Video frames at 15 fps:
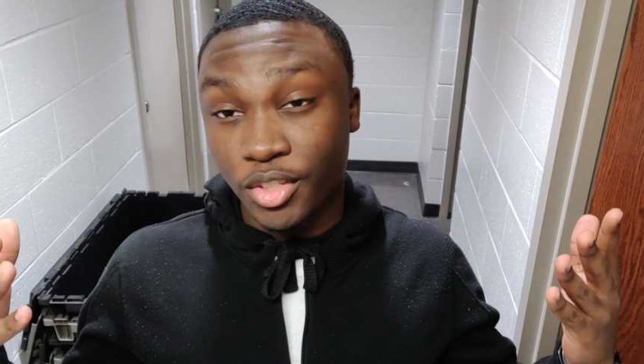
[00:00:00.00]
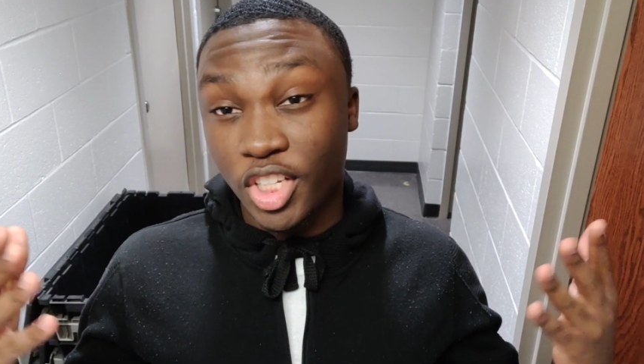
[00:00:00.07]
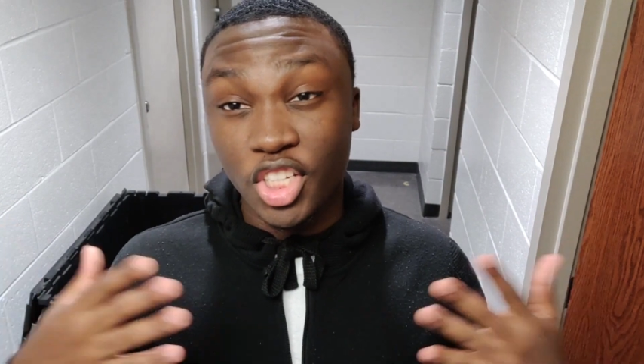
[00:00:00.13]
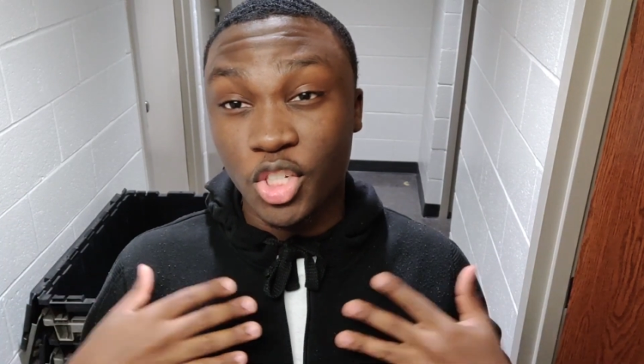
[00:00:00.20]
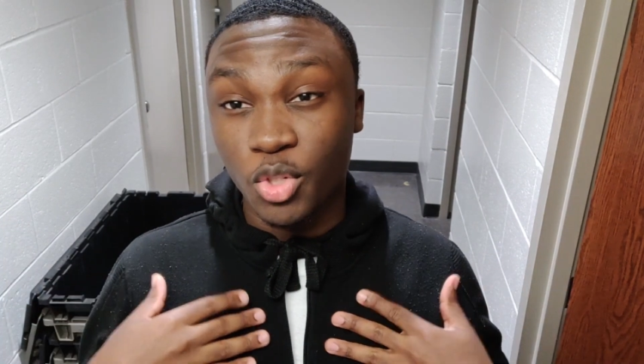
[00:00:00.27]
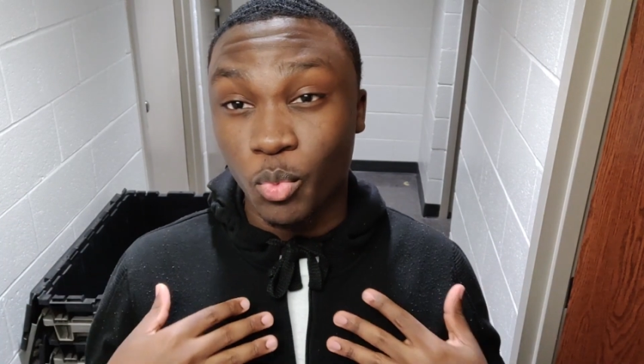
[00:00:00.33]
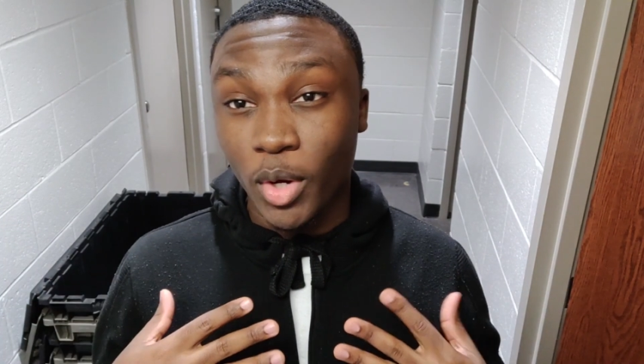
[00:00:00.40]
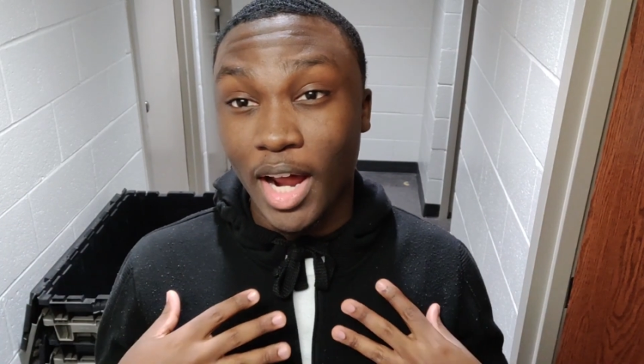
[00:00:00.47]

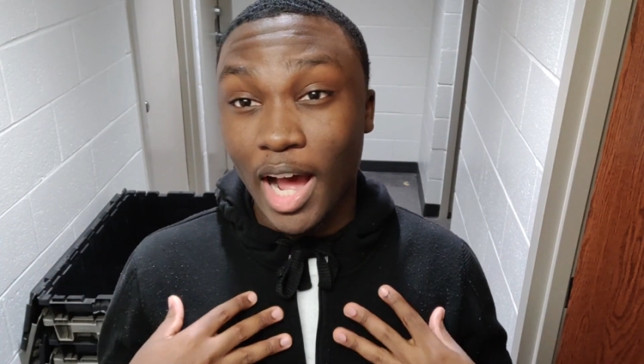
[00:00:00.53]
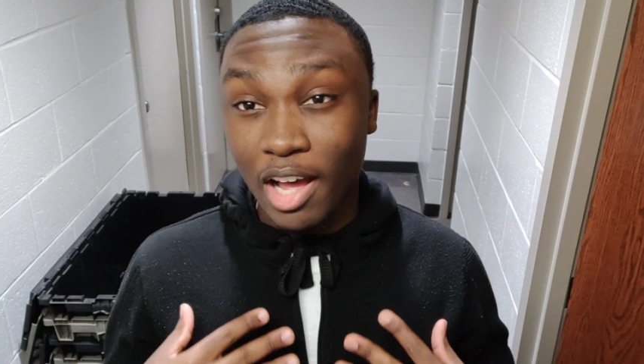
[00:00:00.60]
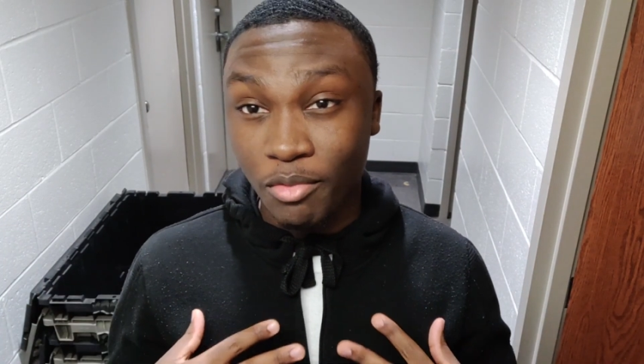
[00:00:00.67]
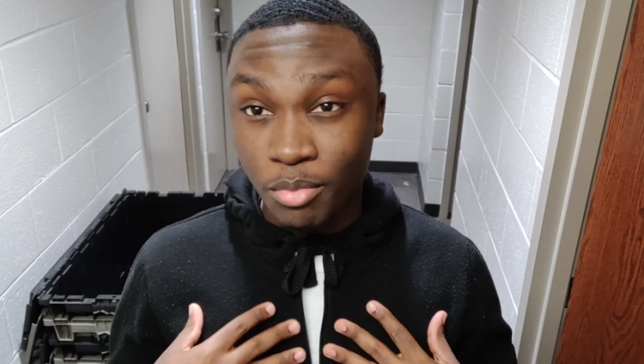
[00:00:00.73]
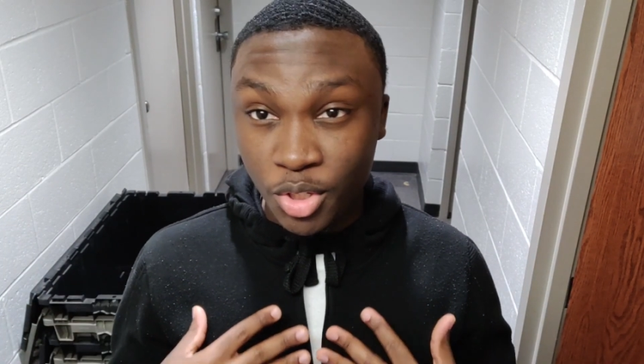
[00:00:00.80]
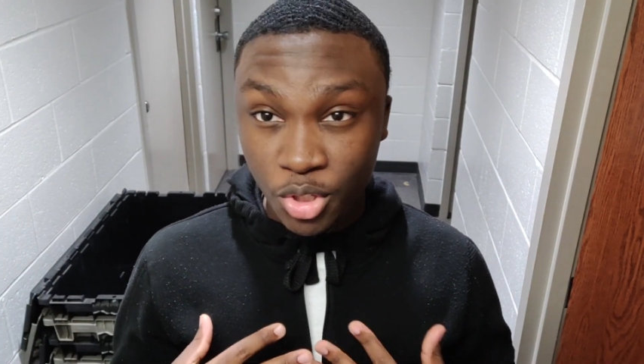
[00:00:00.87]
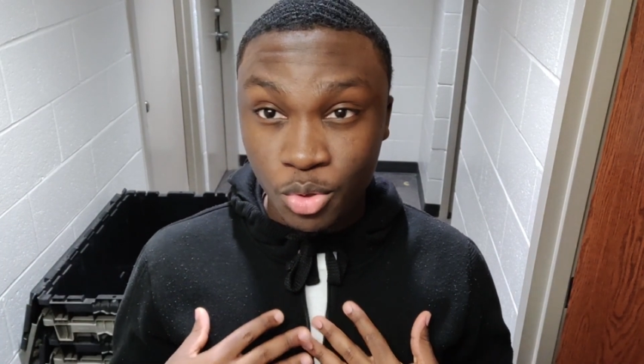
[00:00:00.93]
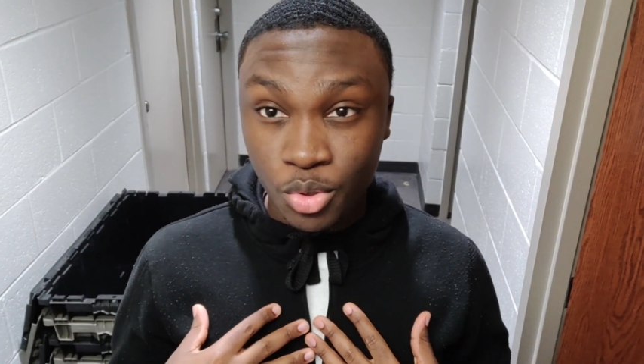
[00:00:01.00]
This is what
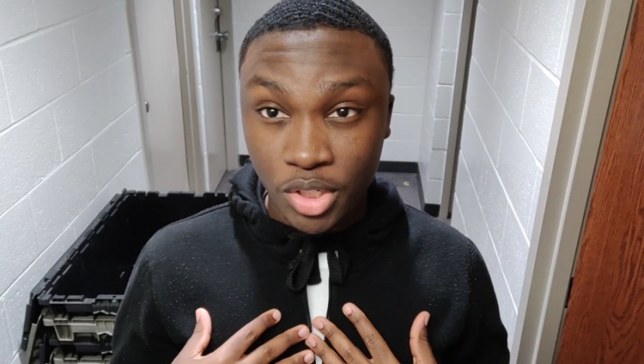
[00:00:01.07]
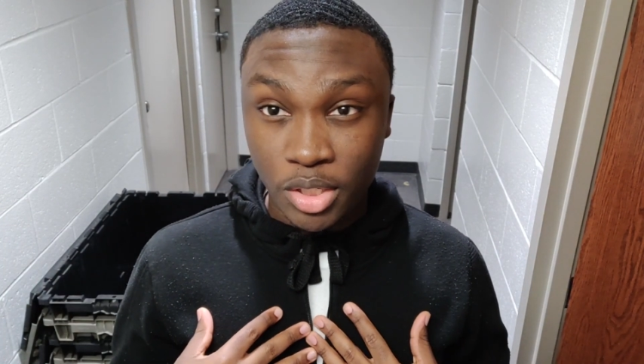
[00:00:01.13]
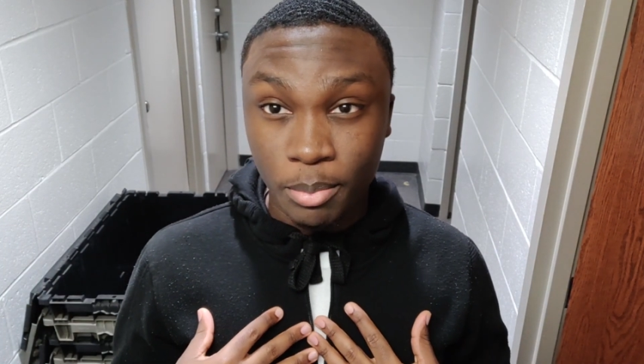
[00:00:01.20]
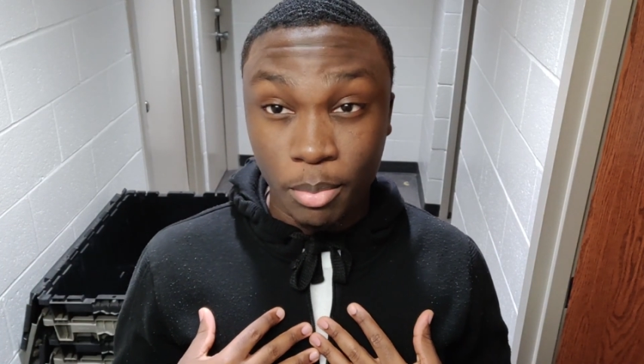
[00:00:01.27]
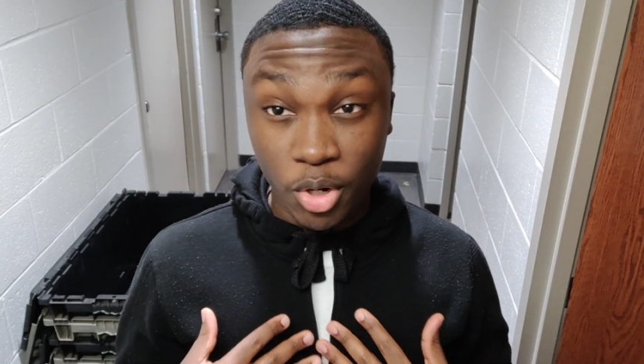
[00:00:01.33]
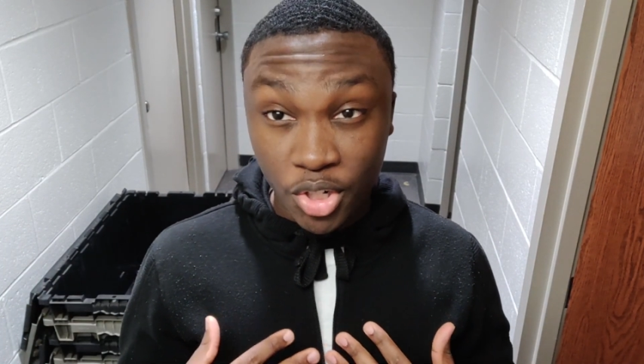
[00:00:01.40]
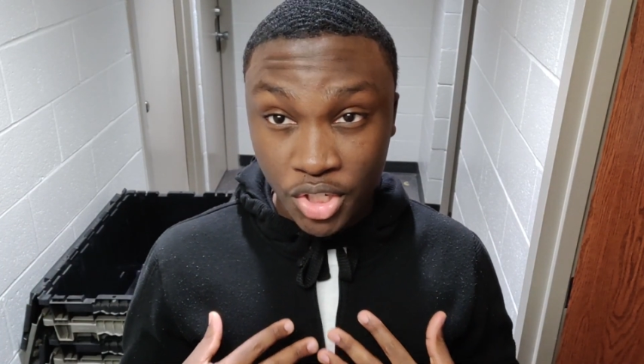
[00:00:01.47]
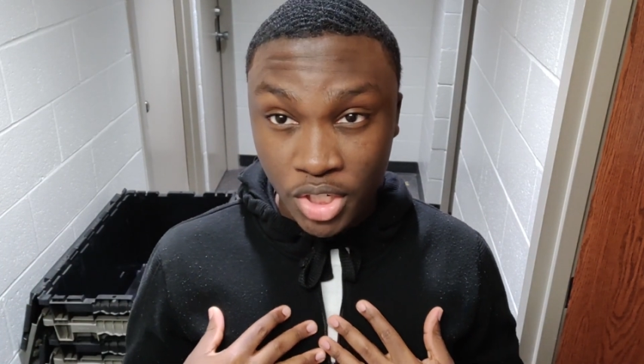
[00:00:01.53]
I've been using
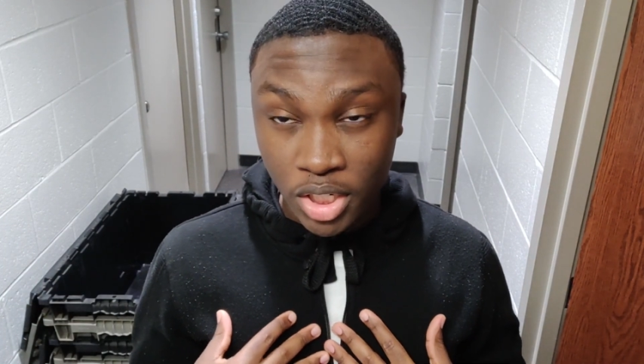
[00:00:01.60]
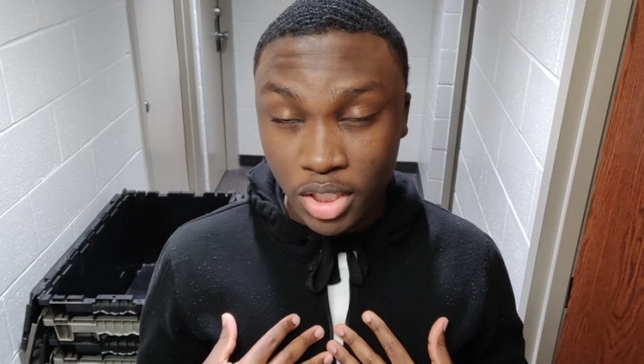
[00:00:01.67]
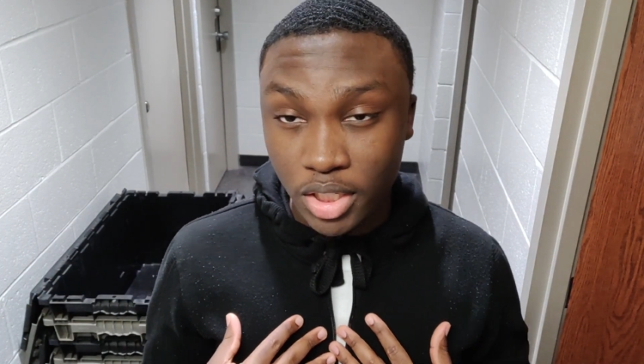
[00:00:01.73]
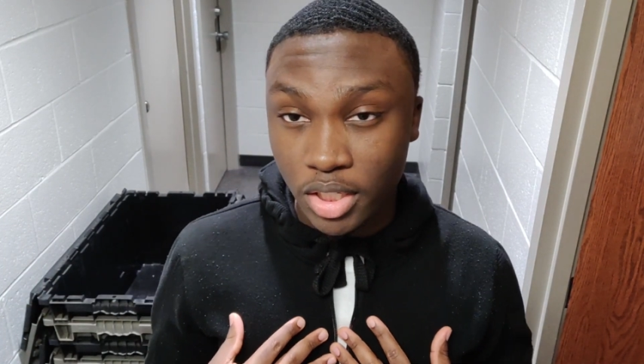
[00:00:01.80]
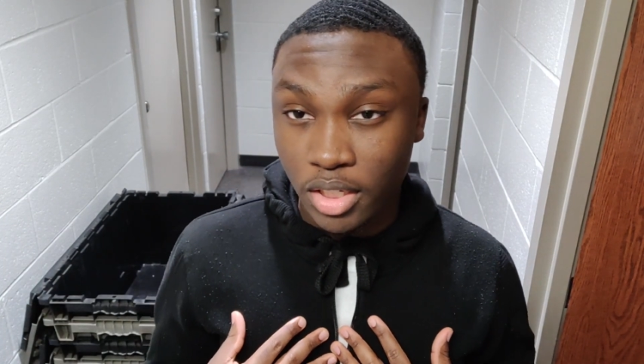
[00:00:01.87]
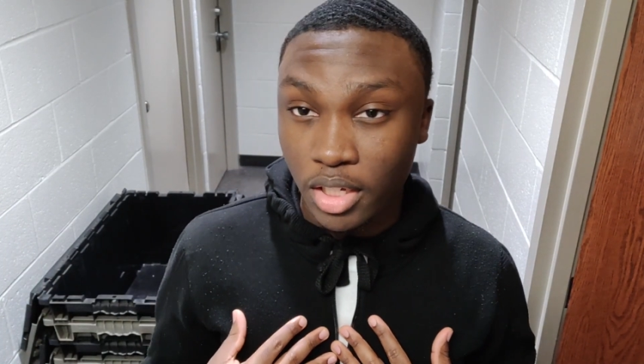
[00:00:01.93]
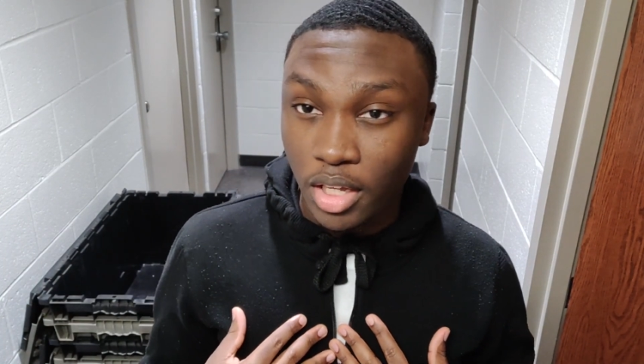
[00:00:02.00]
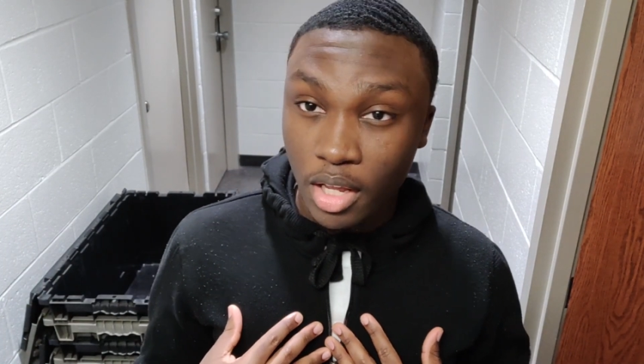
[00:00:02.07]

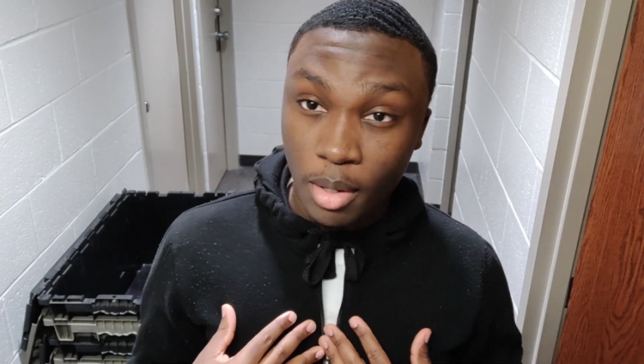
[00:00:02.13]
personally,